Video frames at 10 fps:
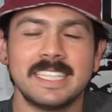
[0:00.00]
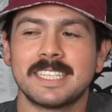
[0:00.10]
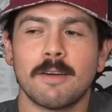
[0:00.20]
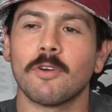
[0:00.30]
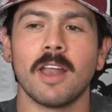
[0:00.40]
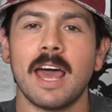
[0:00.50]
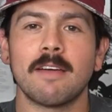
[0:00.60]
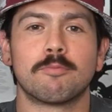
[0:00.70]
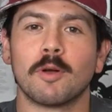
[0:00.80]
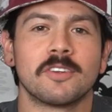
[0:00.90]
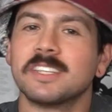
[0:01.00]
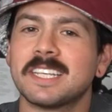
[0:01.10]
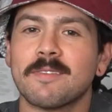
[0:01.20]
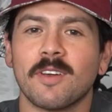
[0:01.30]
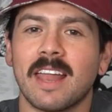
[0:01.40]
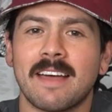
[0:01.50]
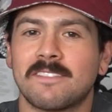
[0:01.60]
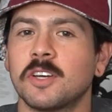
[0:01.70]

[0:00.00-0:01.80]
He's set for life, brother. He's set for life.